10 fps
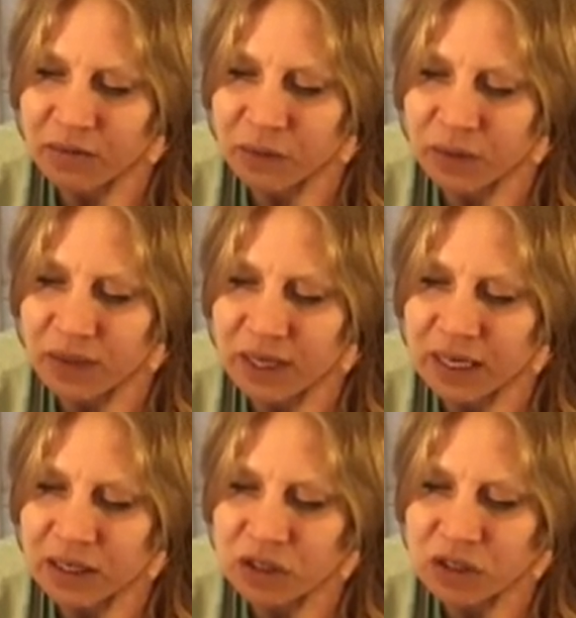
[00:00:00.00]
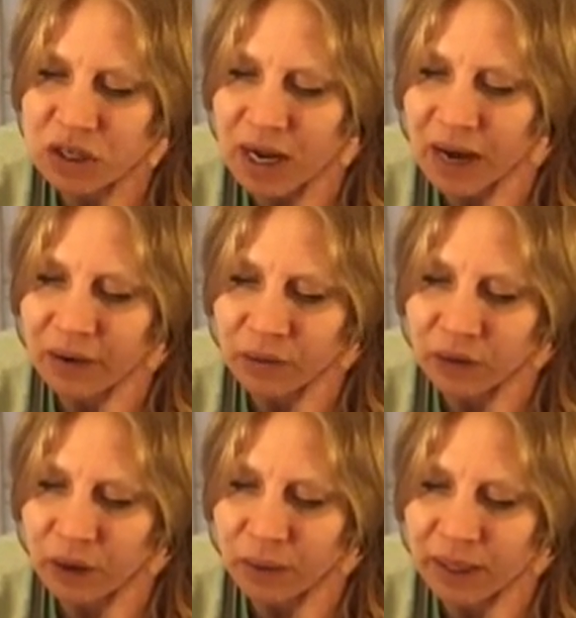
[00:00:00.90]
with each
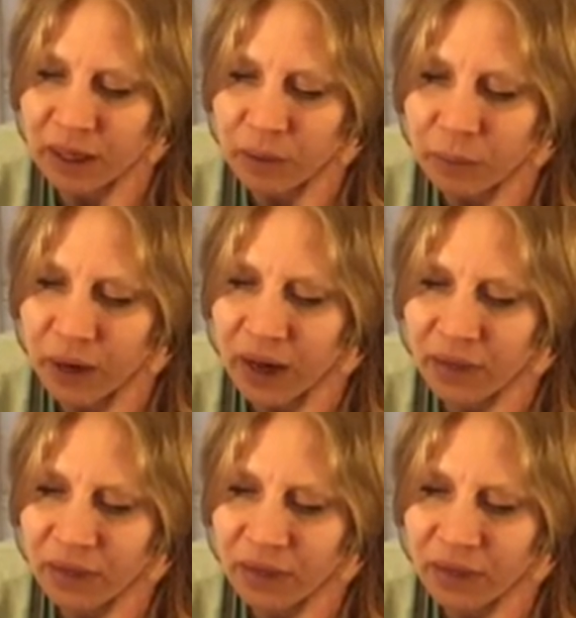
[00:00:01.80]
outgoing breath.